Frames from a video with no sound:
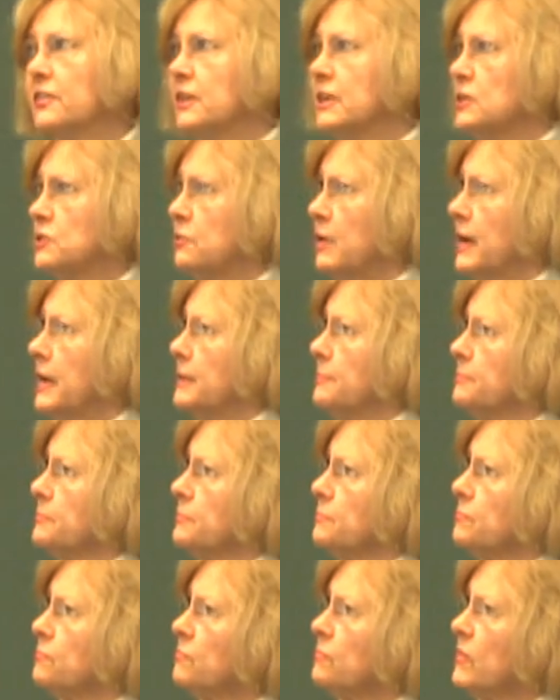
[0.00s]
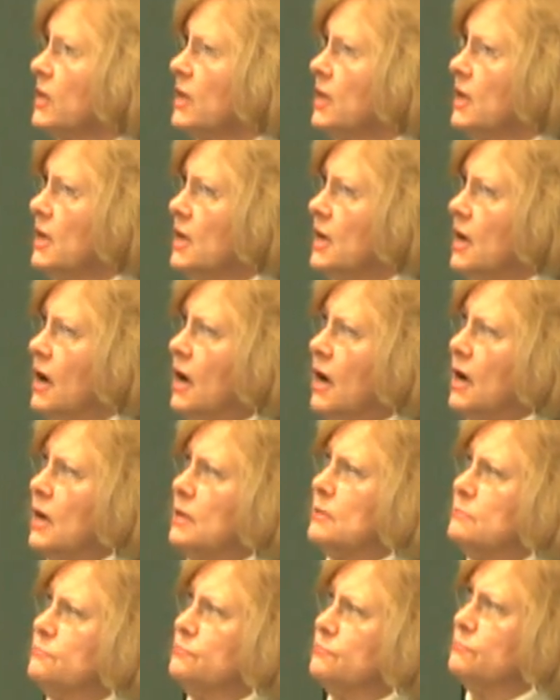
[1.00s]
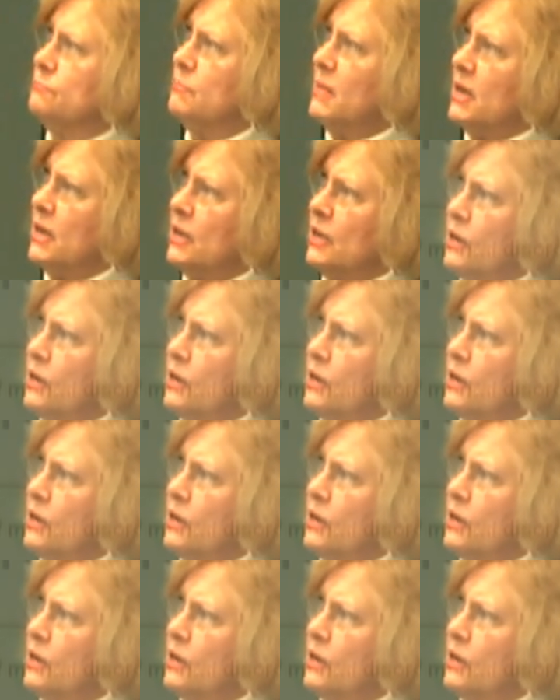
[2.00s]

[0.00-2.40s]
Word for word: things, right? Um, mental